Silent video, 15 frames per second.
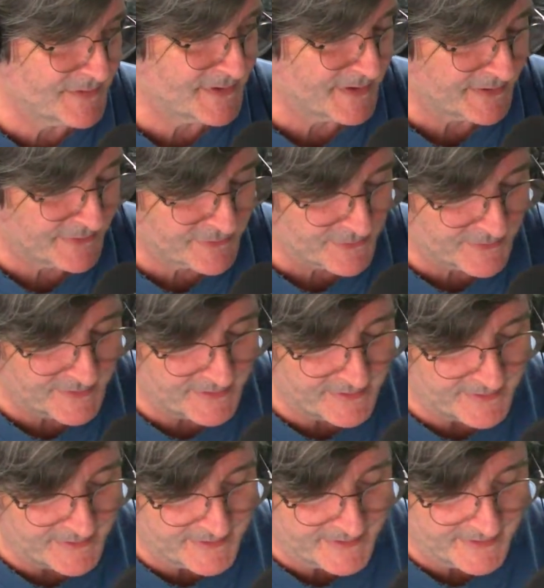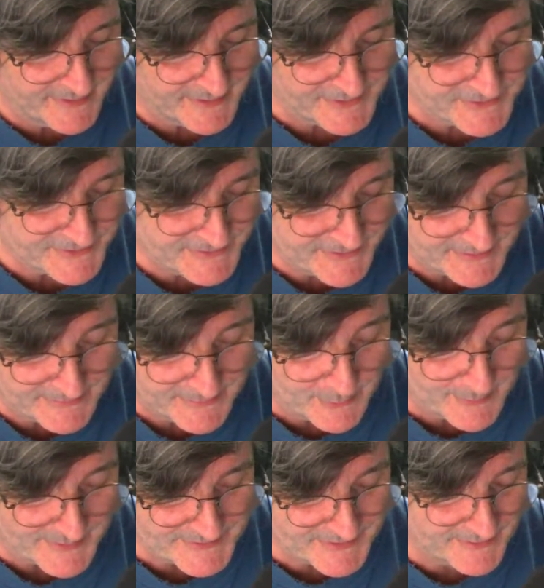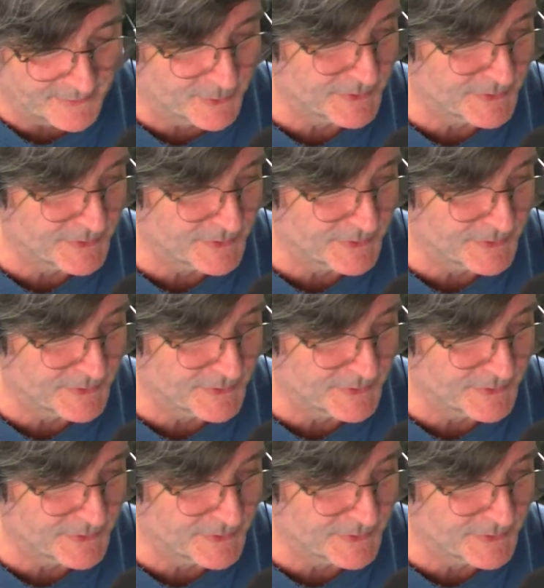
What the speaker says: VK3, EKH. Yeah, no worries, Ian.